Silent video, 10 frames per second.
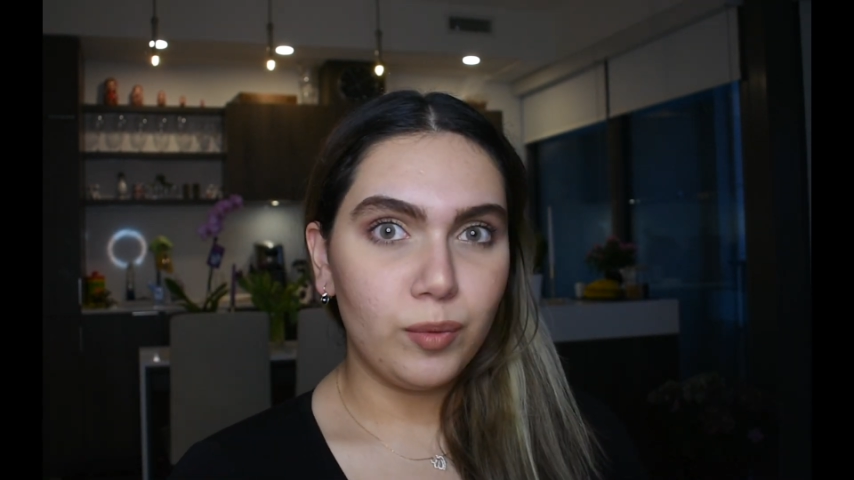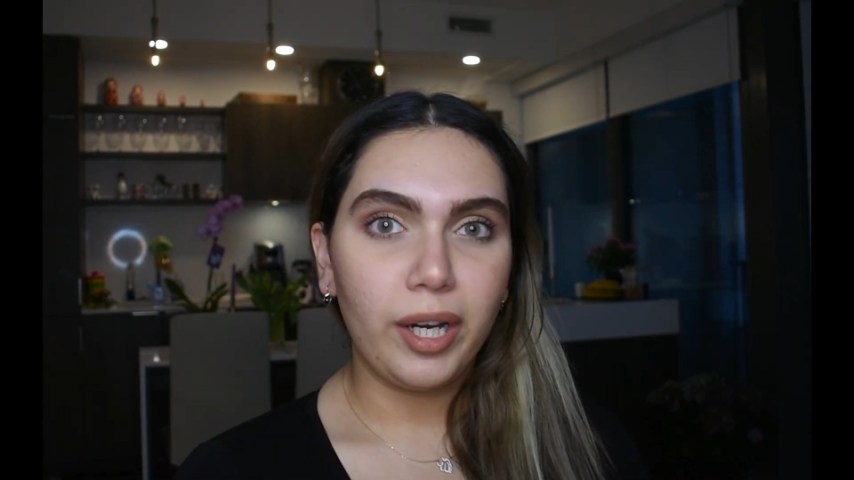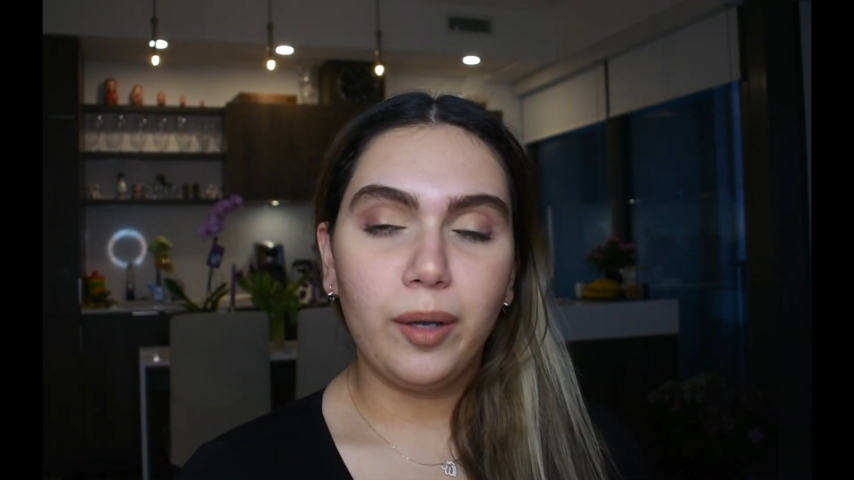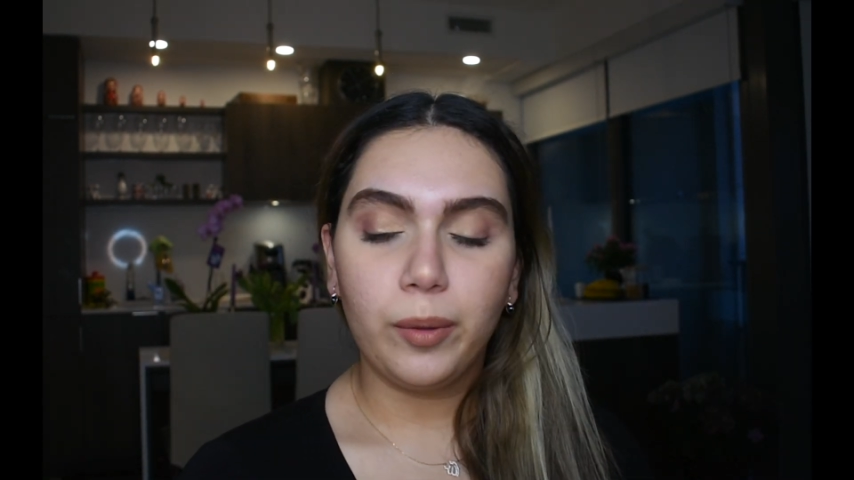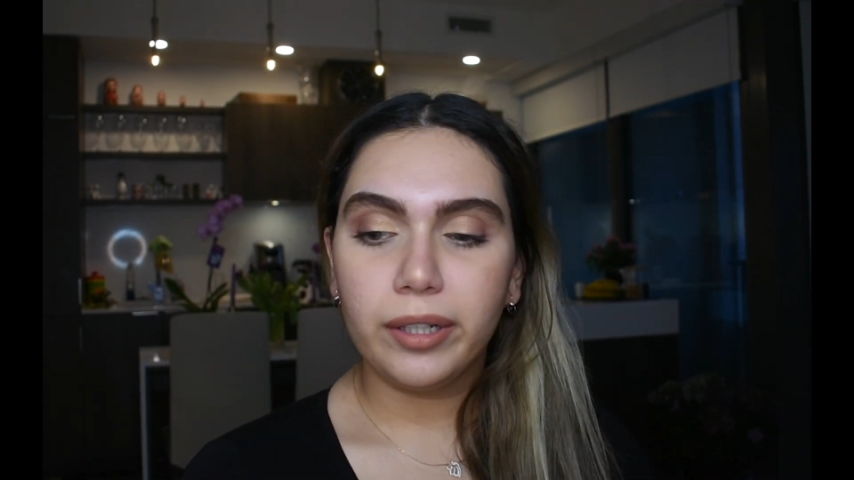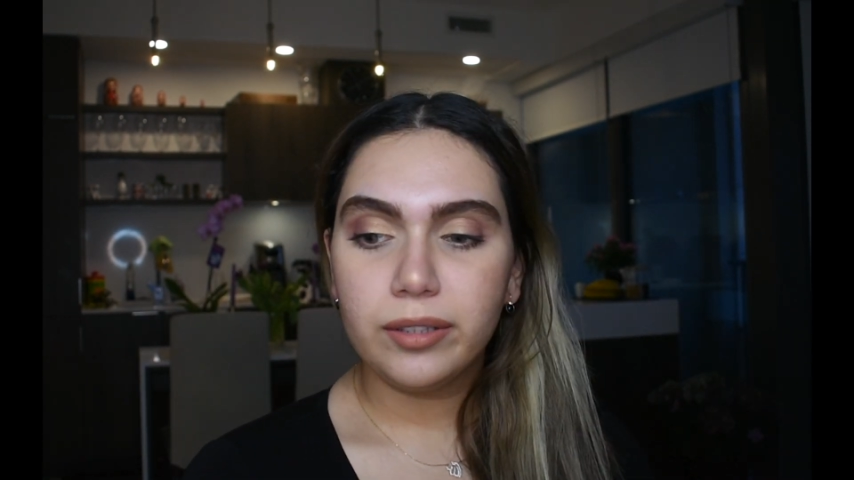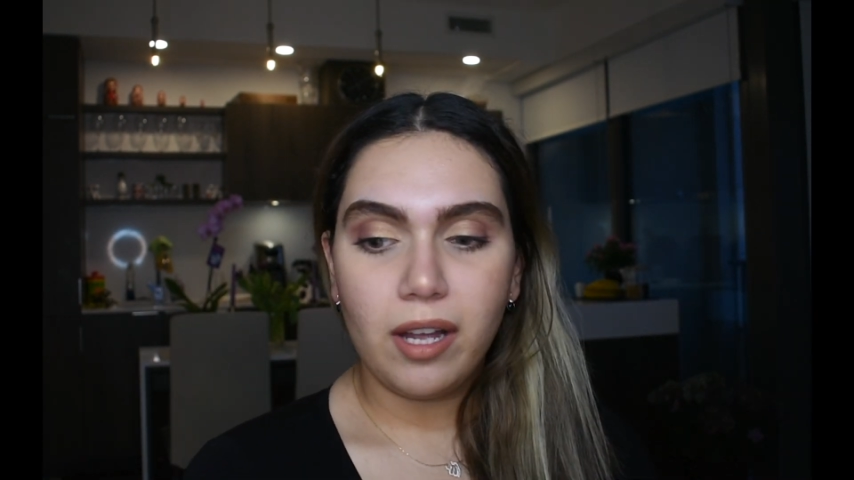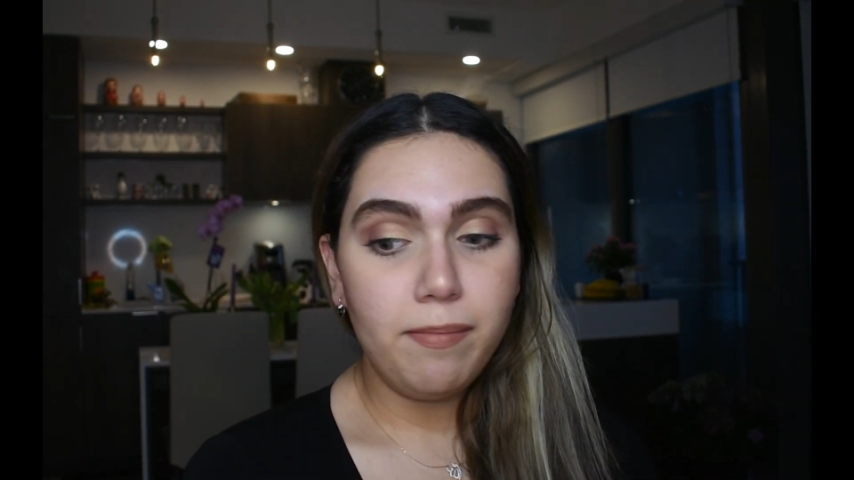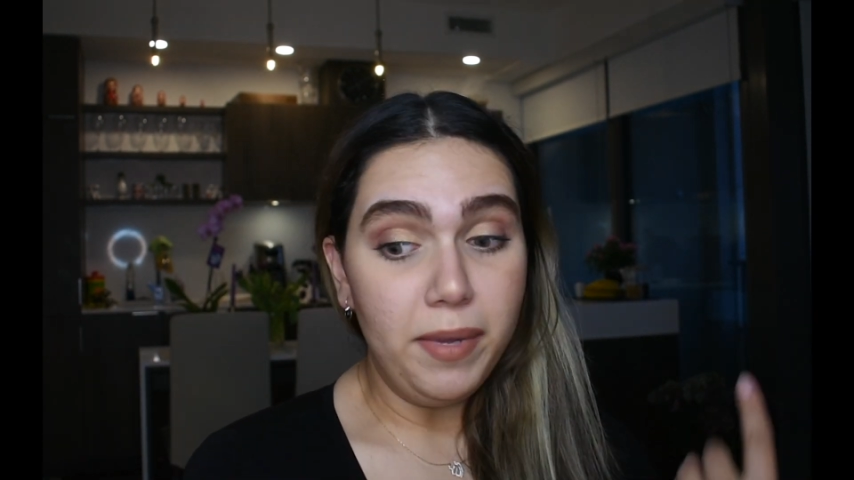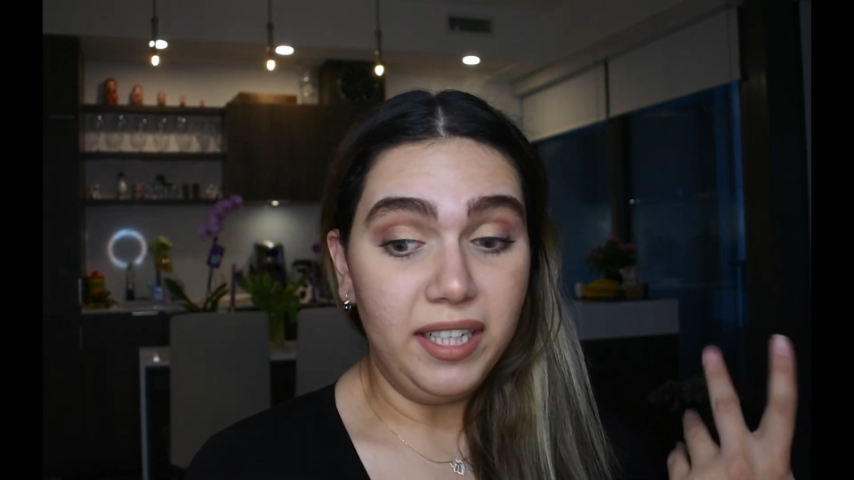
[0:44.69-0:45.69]
where I work so
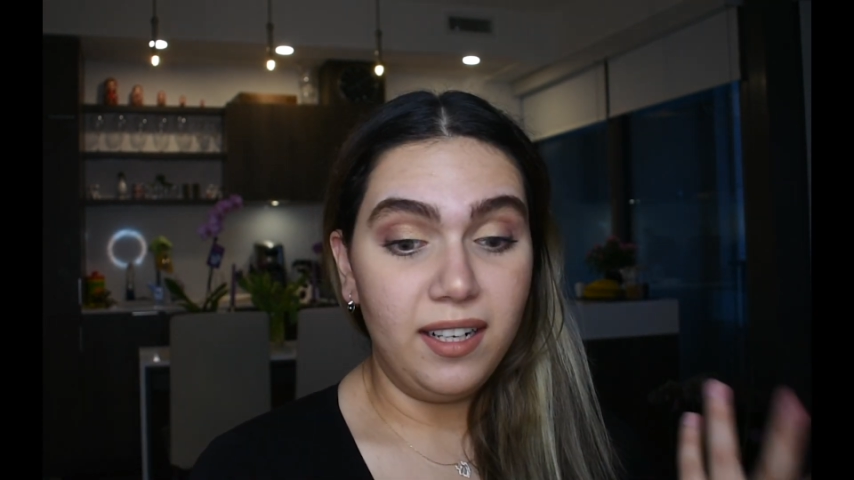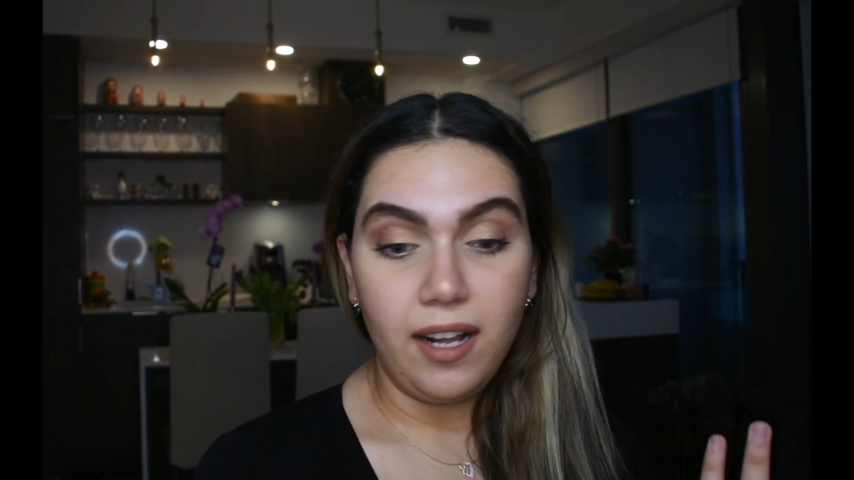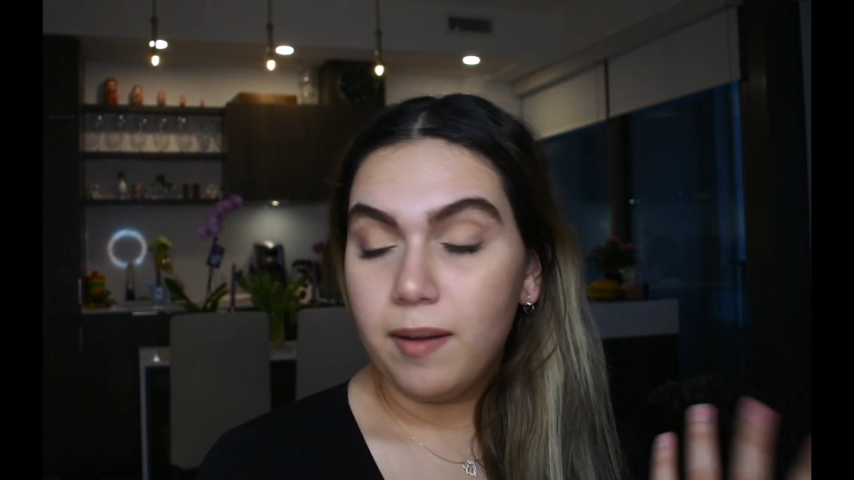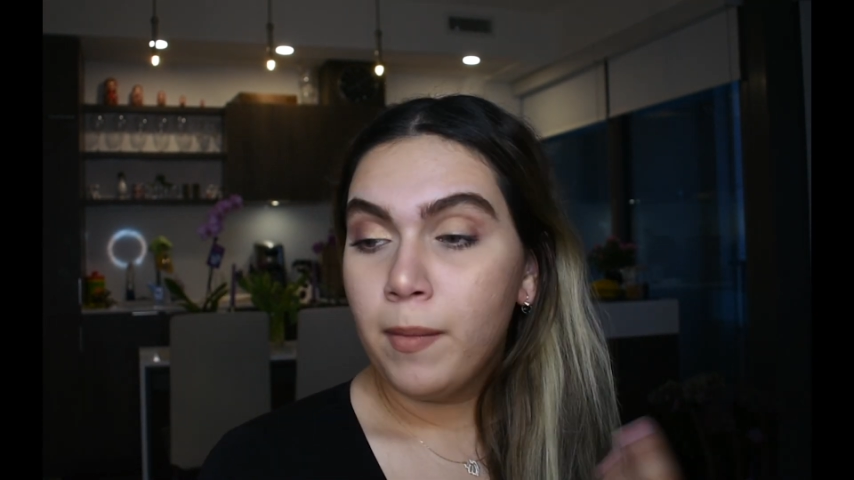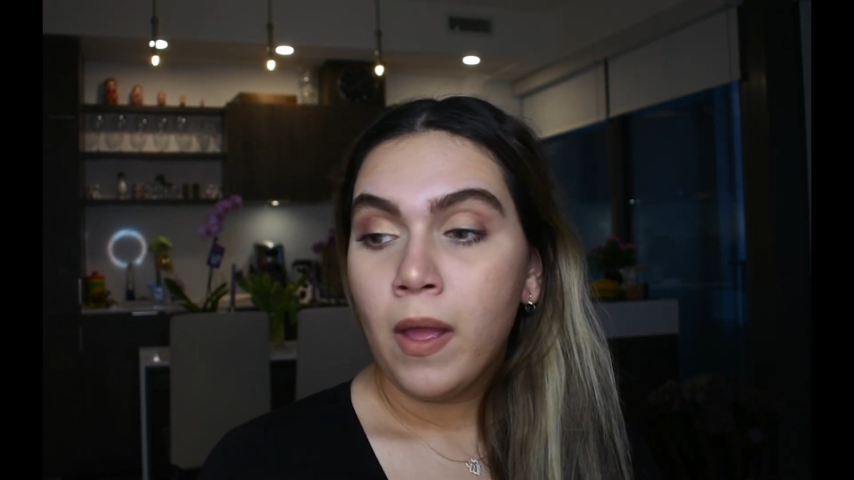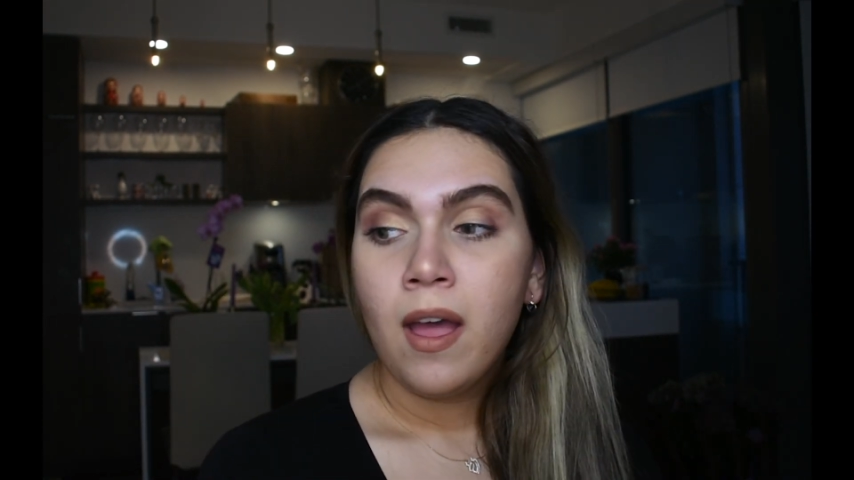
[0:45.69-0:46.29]
I picked it up.